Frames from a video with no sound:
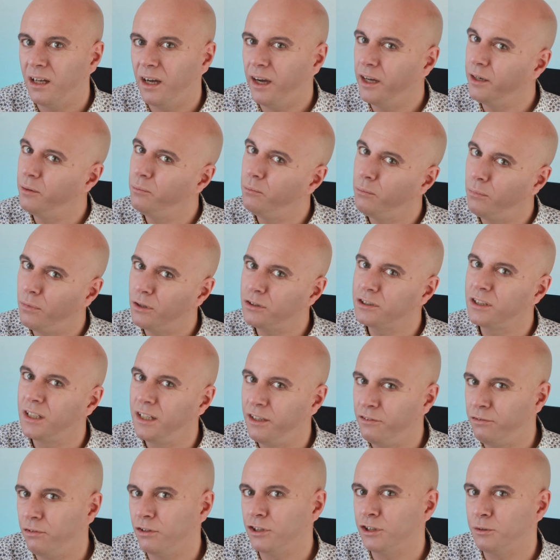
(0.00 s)
and
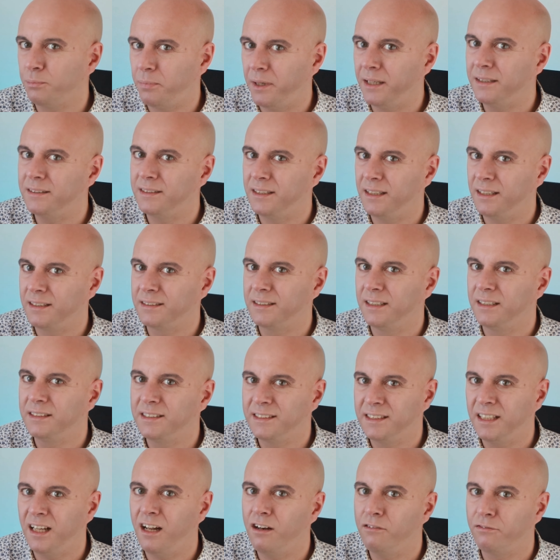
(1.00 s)
mostly for SpaceX
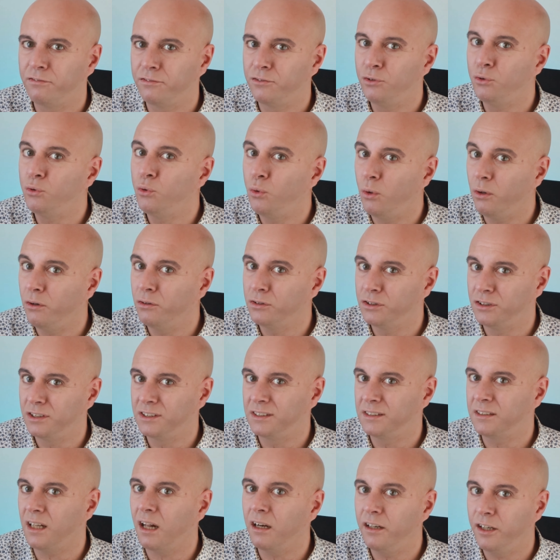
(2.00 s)
itself to grow the
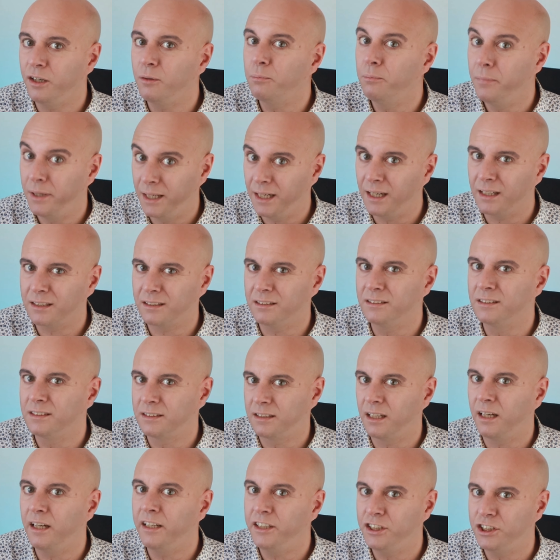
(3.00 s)
Starlink mega
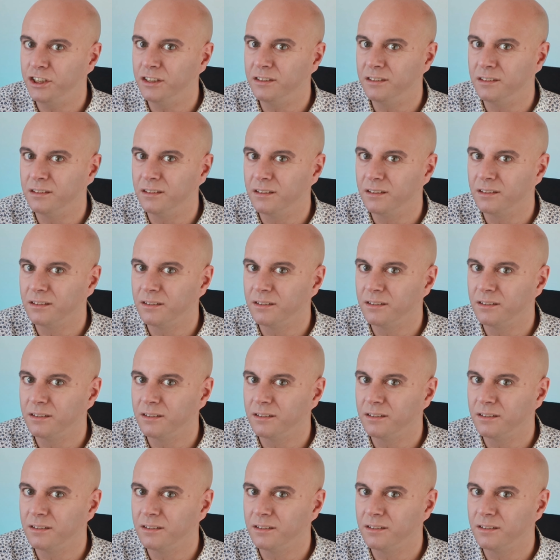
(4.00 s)
constellation.